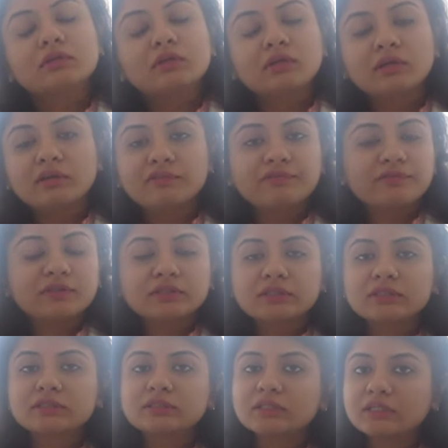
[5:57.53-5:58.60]
if it
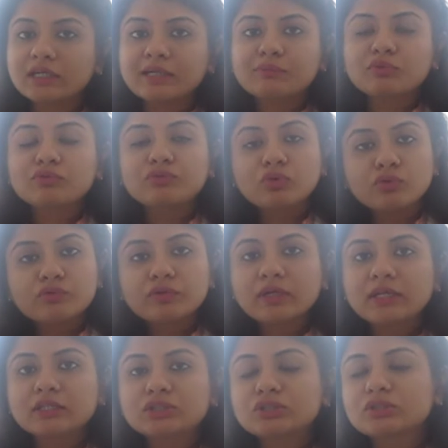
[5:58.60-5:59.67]
is the time of
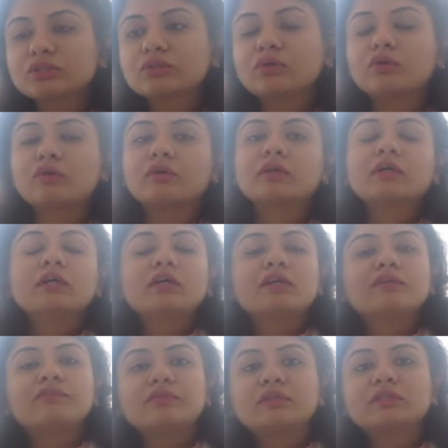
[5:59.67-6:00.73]
ovulation or
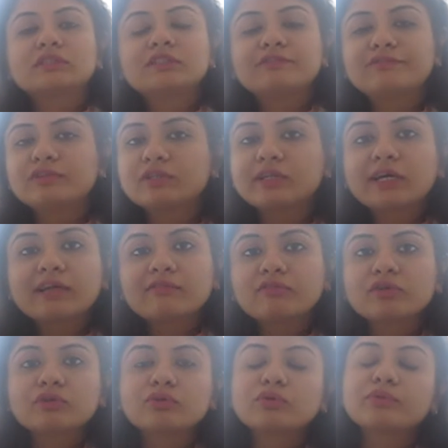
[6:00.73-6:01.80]
if it is the fertile
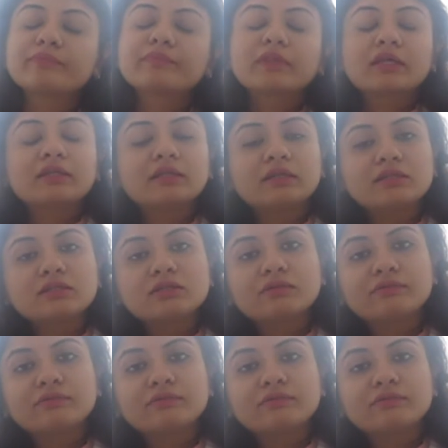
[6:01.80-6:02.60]
window, there is a